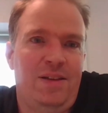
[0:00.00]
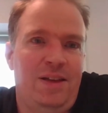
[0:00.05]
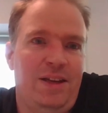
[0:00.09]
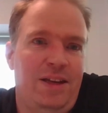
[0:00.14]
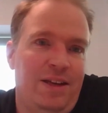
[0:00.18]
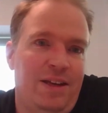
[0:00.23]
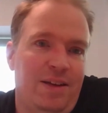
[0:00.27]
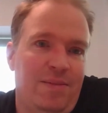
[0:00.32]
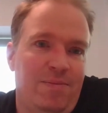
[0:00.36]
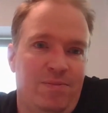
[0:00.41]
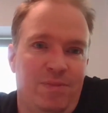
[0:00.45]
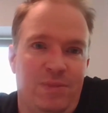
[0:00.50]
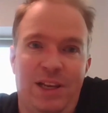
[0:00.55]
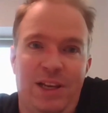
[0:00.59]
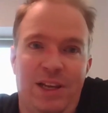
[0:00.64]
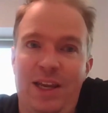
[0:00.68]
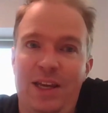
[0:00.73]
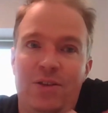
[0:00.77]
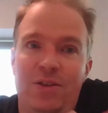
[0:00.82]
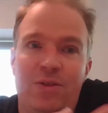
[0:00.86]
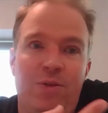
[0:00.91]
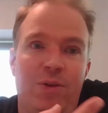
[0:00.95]
the
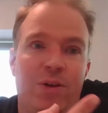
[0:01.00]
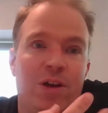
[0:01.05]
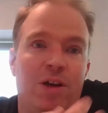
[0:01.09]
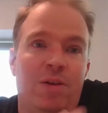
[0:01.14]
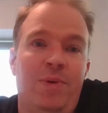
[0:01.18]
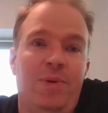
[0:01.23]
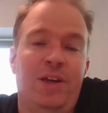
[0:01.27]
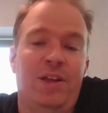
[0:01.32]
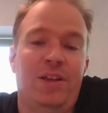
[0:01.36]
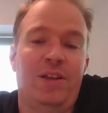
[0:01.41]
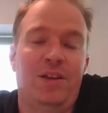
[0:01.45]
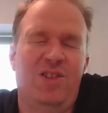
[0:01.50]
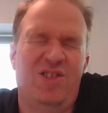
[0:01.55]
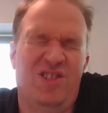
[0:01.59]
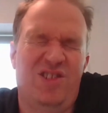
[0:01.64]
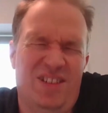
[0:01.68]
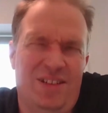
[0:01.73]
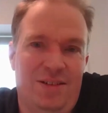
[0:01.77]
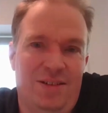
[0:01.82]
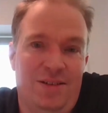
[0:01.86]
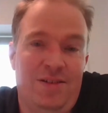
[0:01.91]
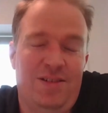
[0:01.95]
link to the object, and you
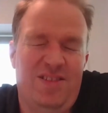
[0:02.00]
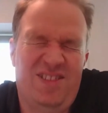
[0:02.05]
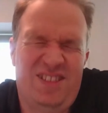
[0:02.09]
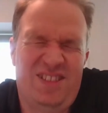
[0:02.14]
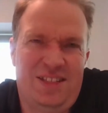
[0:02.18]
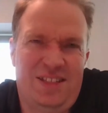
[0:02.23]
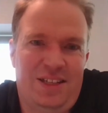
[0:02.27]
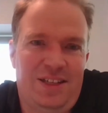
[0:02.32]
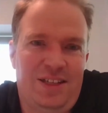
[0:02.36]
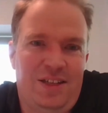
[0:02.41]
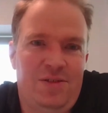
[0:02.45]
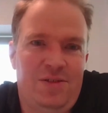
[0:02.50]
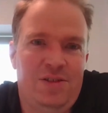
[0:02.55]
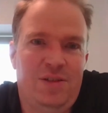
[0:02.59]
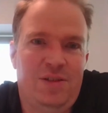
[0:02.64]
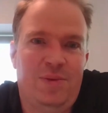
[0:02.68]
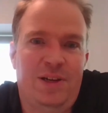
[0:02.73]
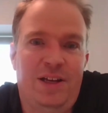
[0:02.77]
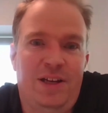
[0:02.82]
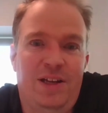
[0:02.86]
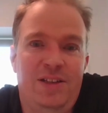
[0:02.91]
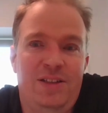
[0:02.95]
can send that to
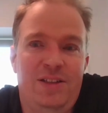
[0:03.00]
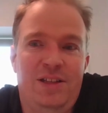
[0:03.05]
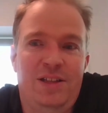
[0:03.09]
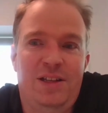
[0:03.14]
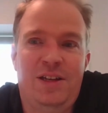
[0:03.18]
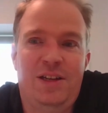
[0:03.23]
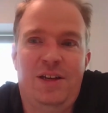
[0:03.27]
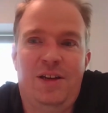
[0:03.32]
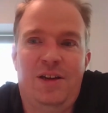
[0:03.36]
someone else.